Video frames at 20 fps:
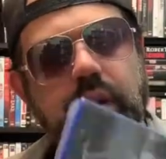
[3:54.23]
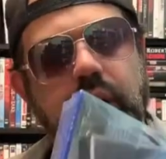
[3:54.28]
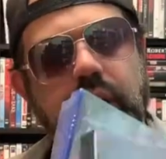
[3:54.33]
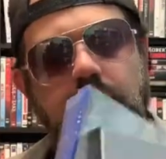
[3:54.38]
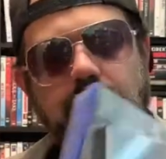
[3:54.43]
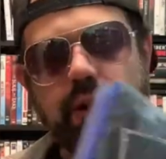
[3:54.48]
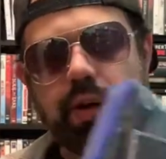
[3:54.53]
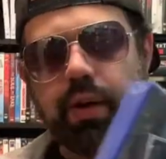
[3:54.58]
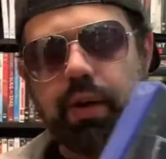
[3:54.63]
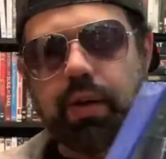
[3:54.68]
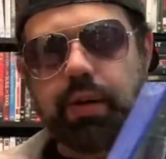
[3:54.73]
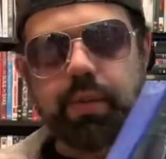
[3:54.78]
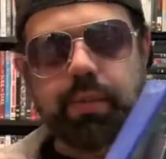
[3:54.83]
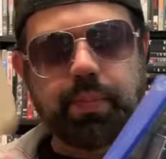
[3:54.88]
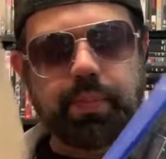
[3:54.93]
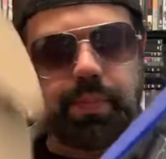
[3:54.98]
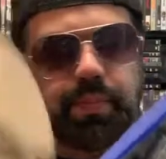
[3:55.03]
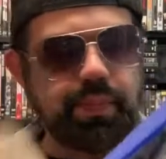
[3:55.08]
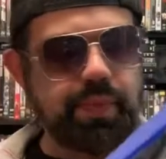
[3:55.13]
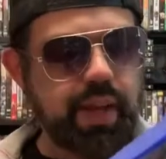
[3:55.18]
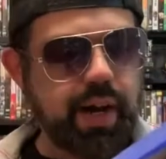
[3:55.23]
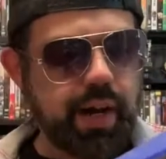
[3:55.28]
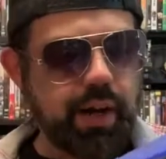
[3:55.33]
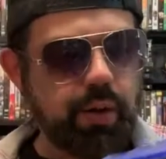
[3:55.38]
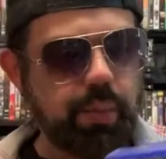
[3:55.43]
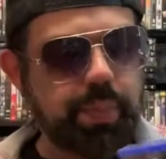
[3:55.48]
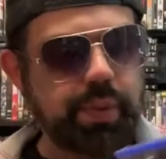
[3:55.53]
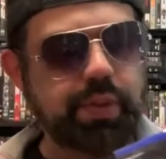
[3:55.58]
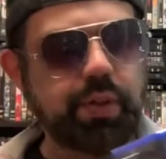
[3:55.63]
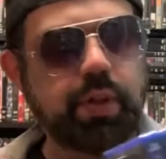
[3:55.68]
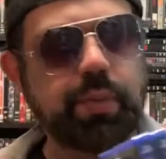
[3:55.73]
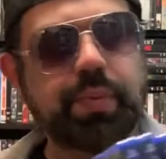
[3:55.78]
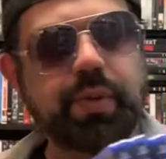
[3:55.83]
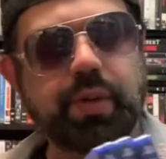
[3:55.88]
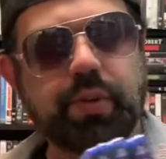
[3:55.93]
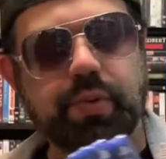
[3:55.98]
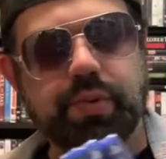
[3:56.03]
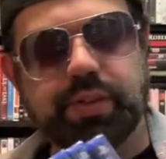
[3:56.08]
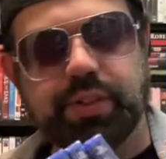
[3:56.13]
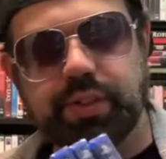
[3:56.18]
that I opened up
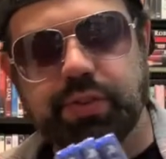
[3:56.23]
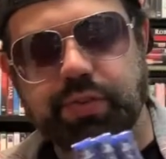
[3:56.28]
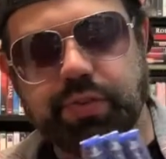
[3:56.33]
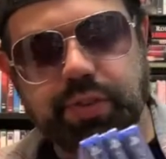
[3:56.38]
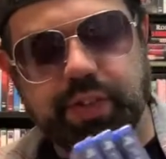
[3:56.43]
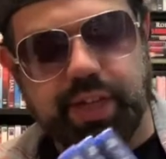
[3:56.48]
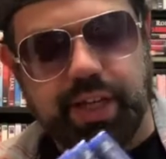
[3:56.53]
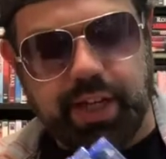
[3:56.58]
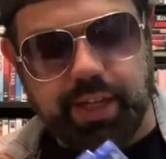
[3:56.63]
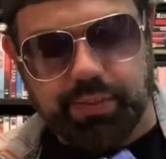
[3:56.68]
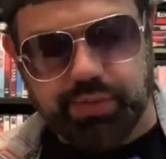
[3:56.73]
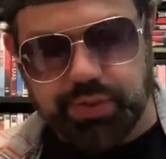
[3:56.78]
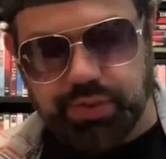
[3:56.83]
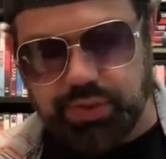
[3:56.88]
here with these 3 games,